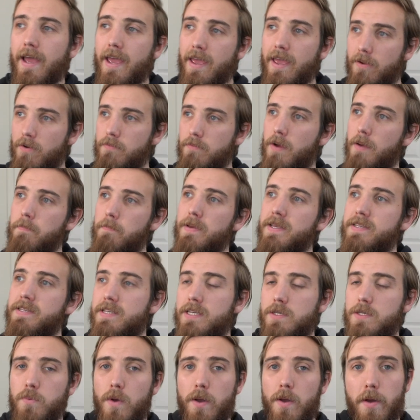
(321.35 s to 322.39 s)
here in my
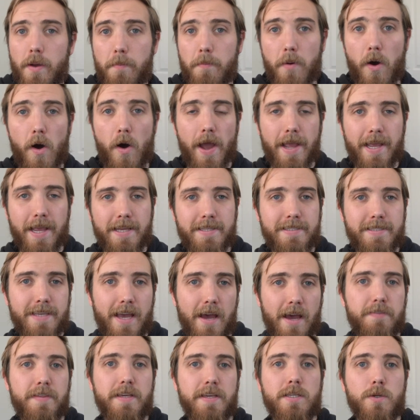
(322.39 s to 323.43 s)
business where we're buying in
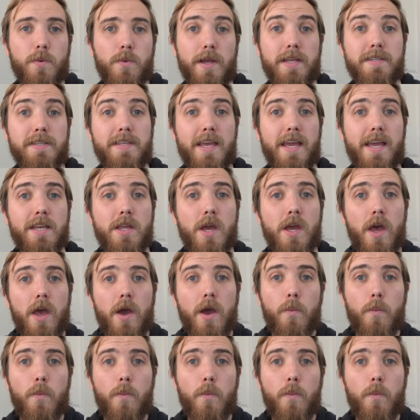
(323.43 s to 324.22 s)
Southeast Queensland,